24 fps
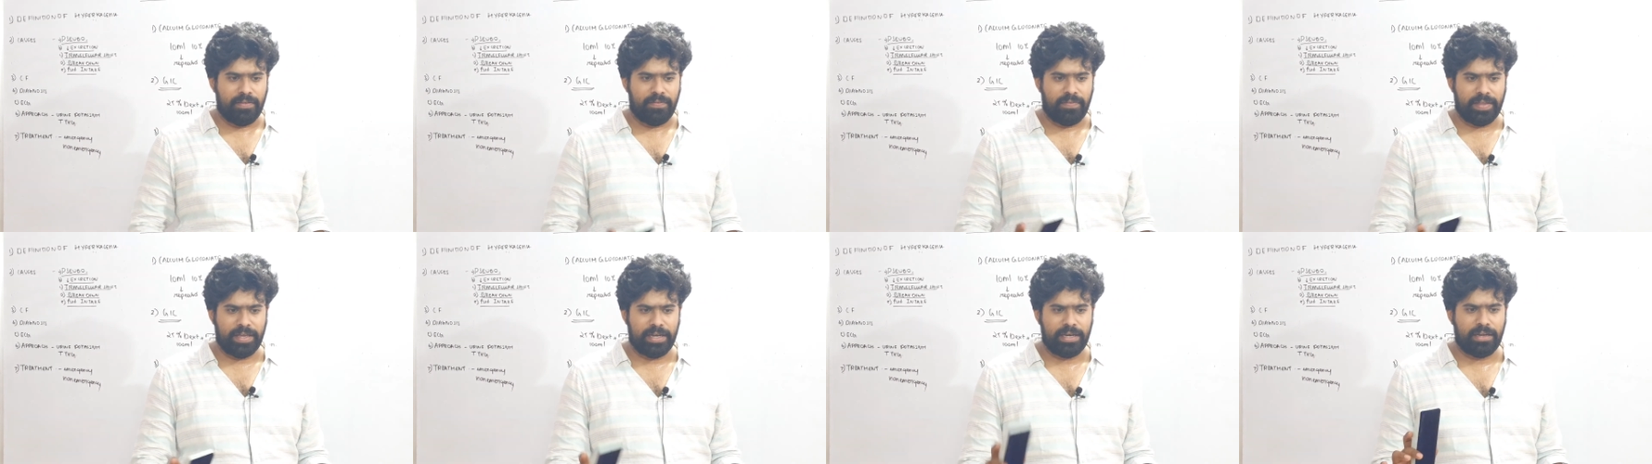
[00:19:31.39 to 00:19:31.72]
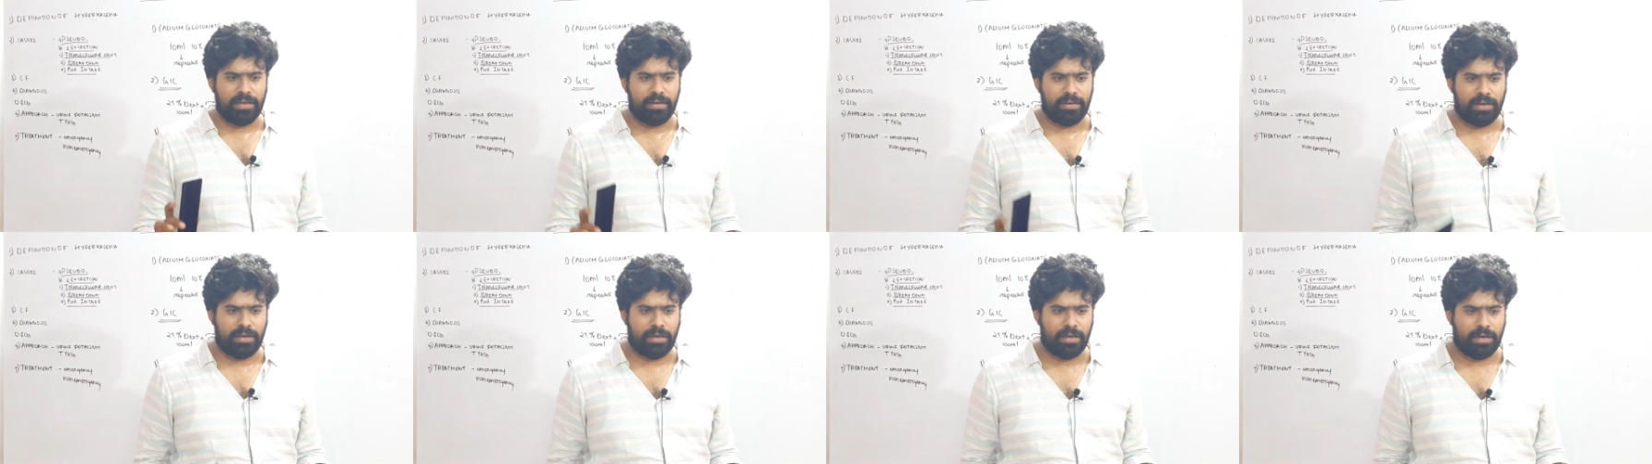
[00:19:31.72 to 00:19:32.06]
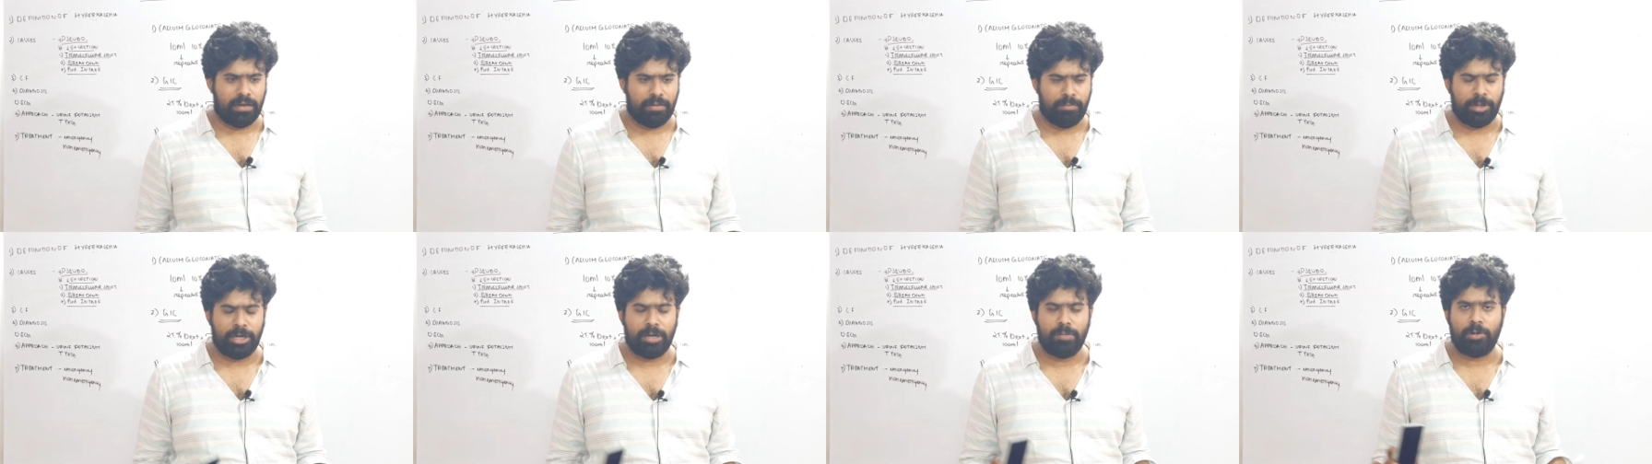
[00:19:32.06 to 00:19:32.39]
Then
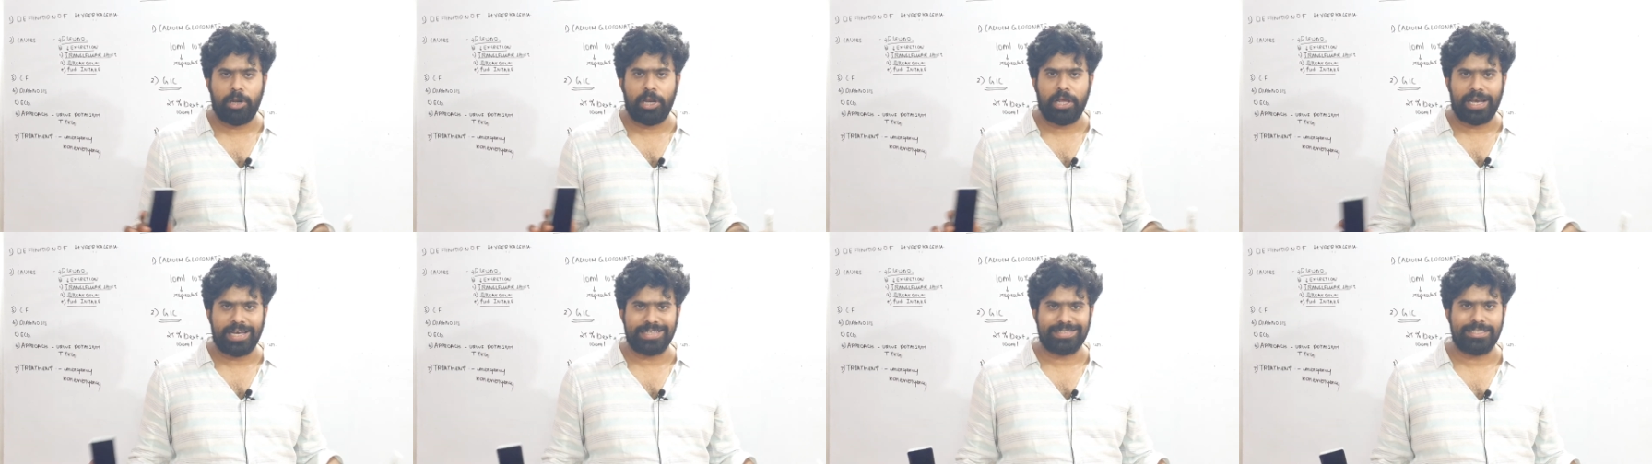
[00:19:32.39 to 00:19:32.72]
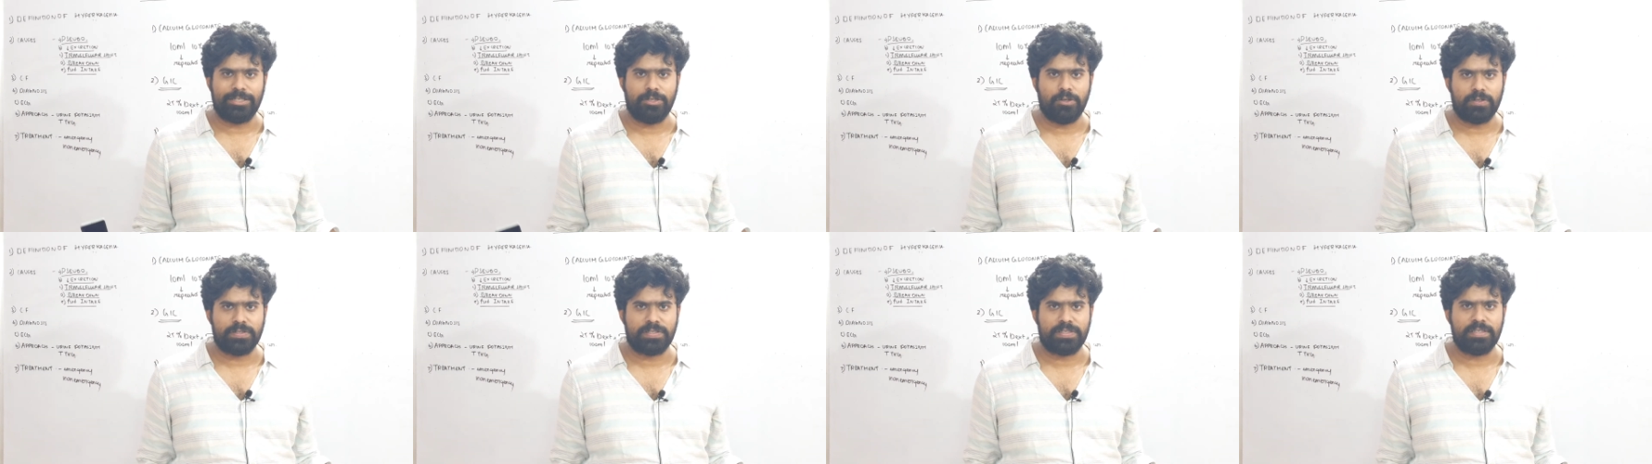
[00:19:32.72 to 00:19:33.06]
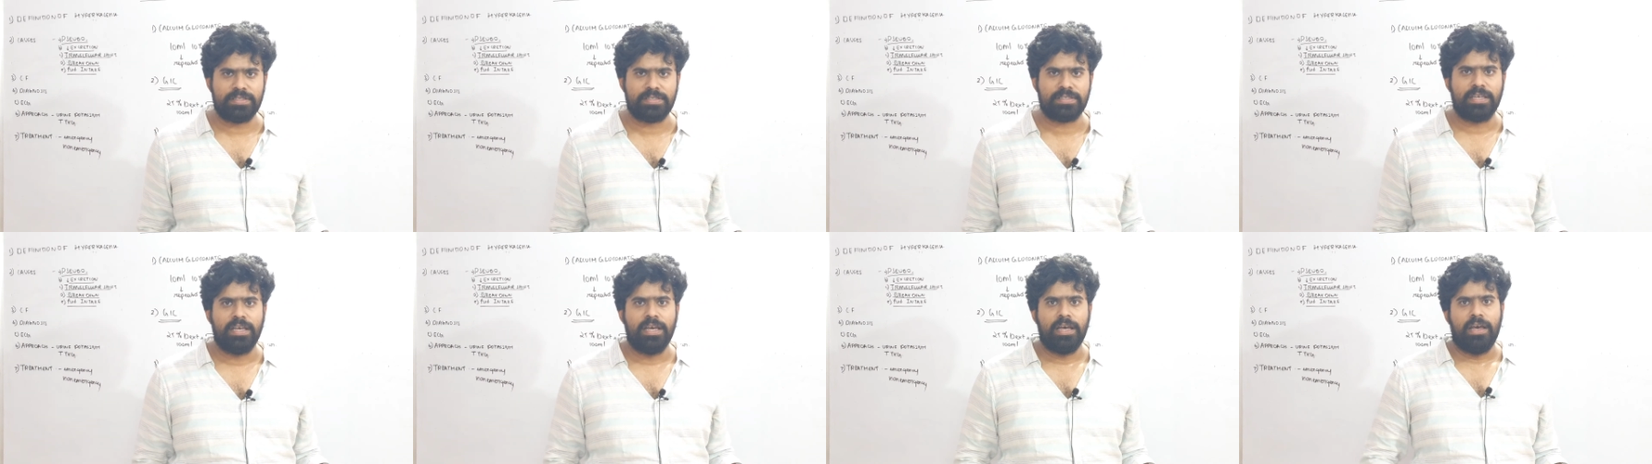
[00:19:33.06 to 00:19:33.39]
metabolic
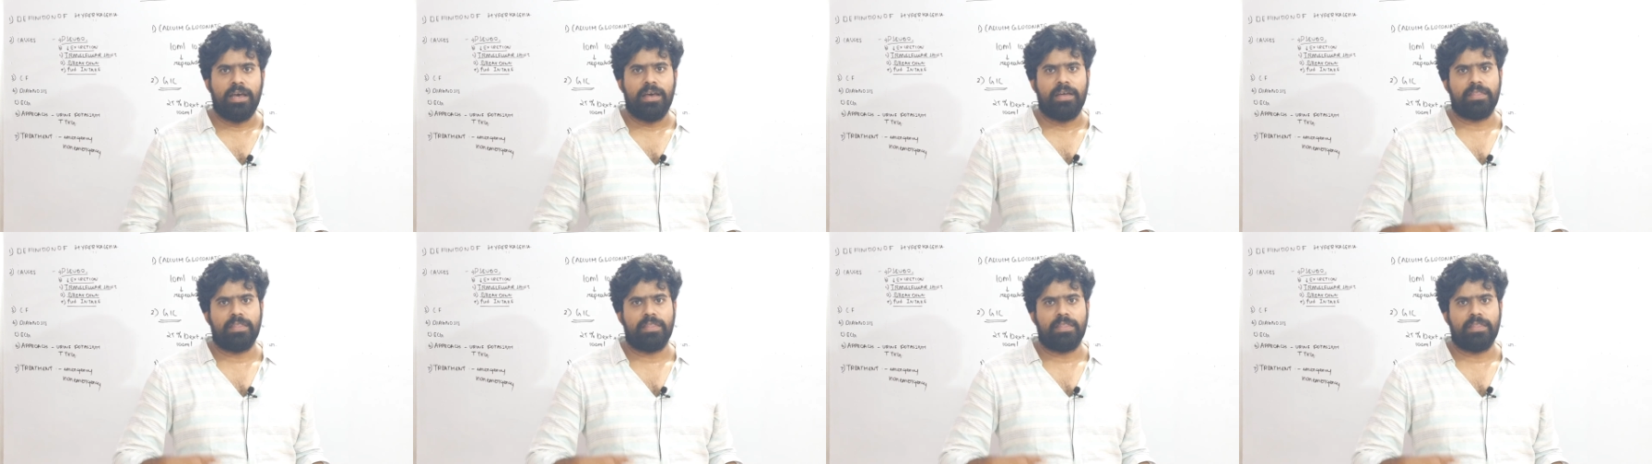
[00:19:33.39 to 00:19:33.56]
acidosis,